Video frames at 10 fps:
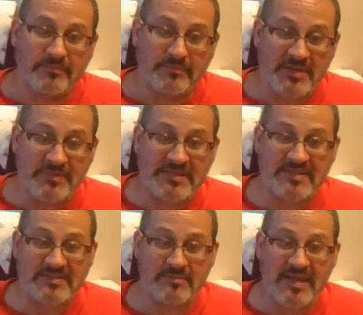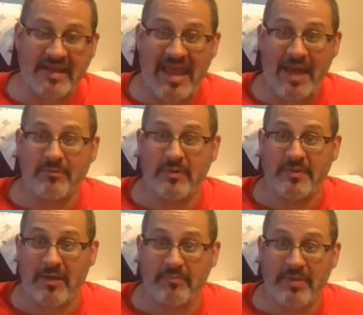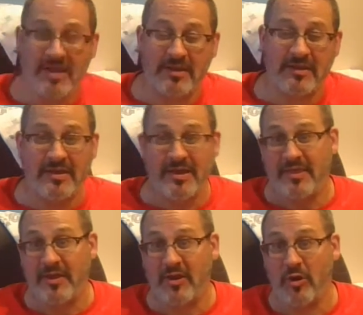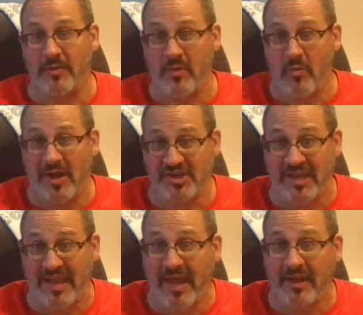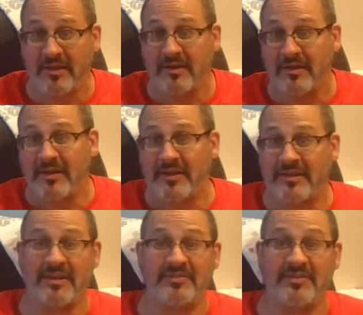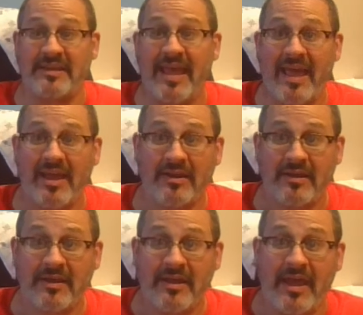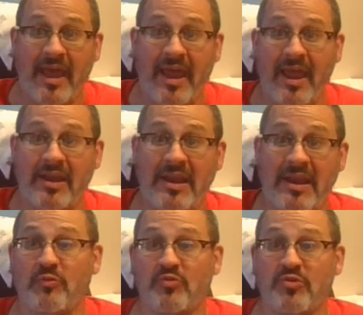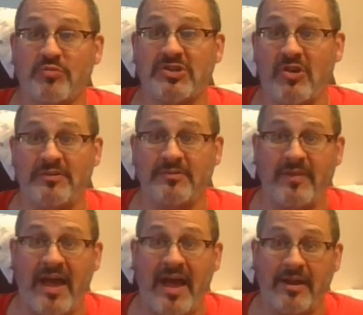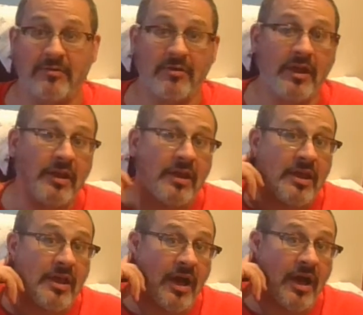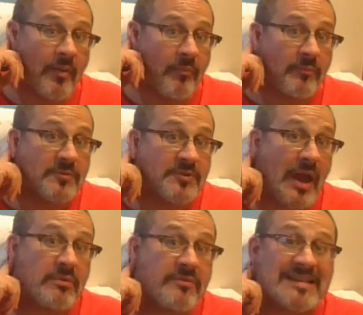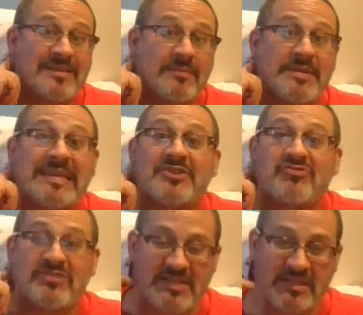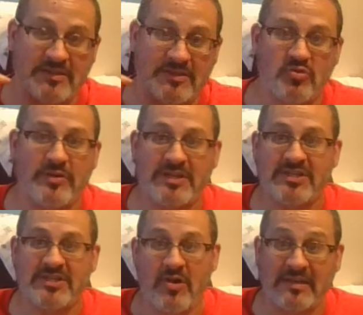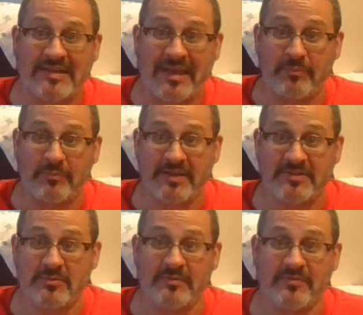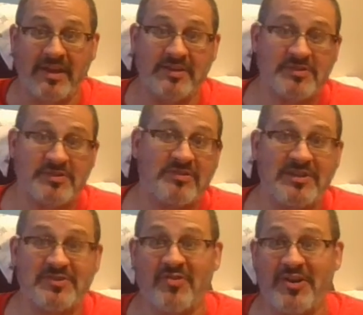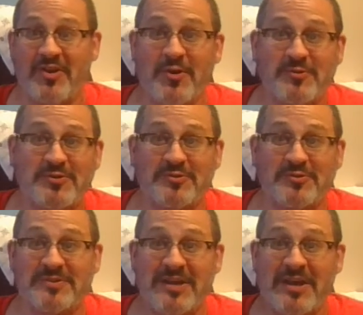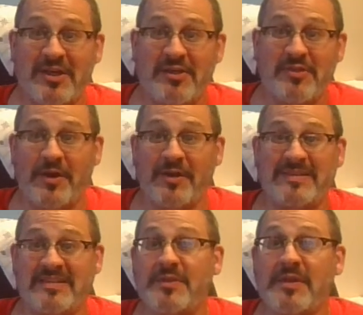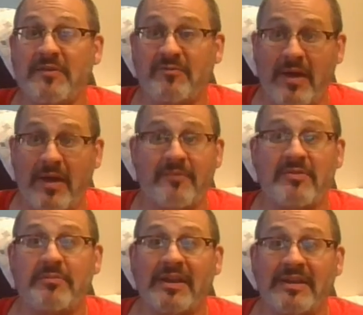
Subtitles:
Timmy sees him take an apple without paying. They go, they watch again. He does it again. And now the rumors start to fly, right? So now we've got something interesting. The story is starting to take place. We've got a history teacher and a coach who's thought of as a thief by everybody